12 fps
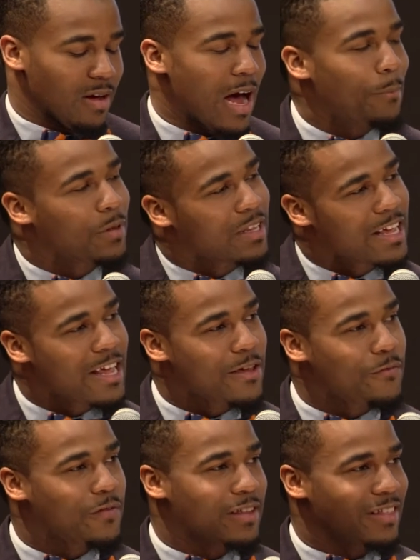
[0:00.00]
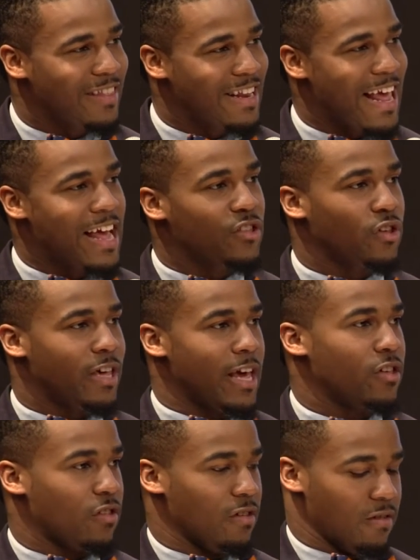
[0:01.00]
I believed that
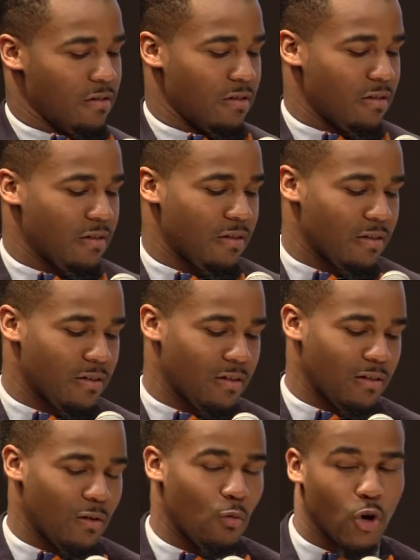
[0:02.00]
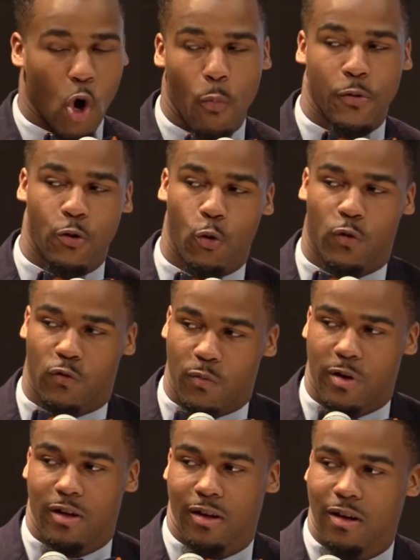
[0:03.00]
education would open doors for
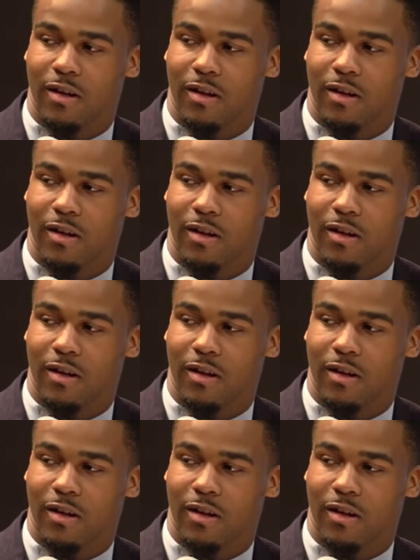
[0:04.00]
me.